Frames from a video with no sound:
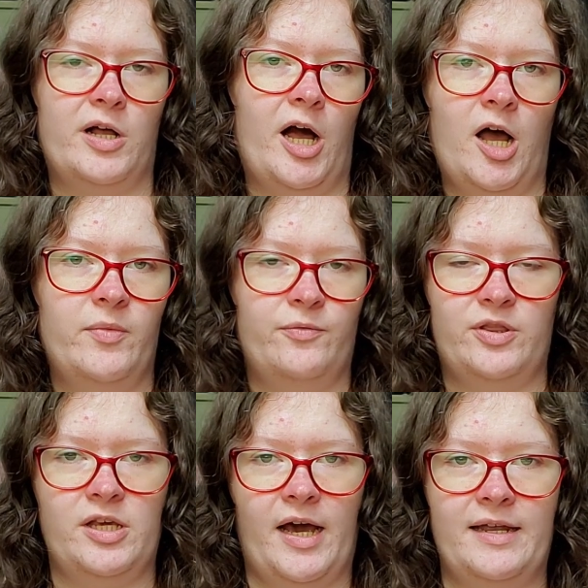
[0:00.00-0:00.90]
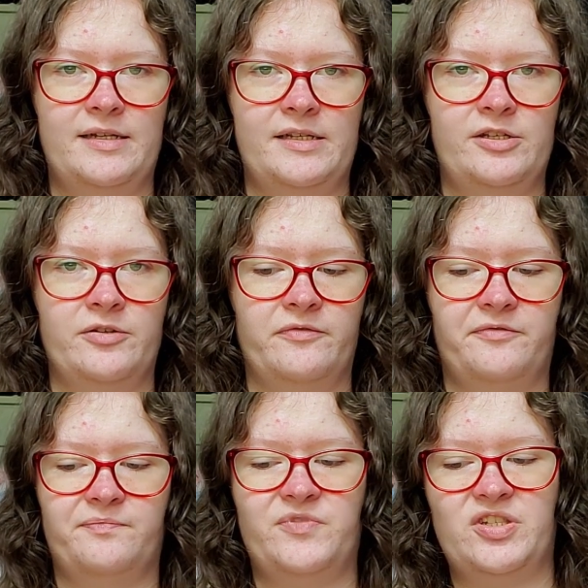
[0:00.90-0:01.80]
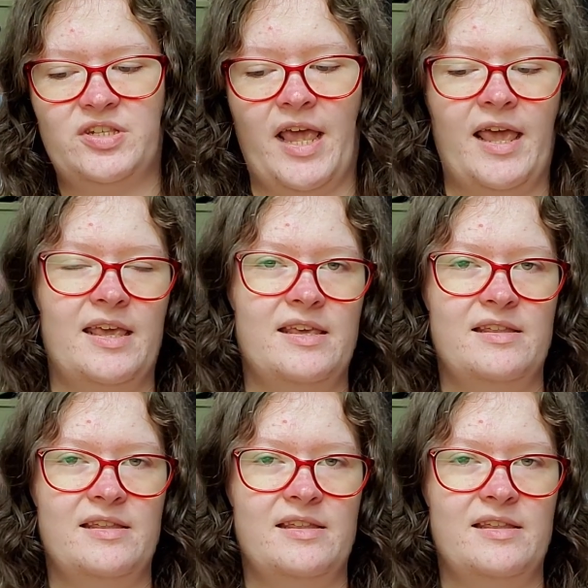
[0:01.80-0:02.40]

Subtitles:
a comet with the ID of, say,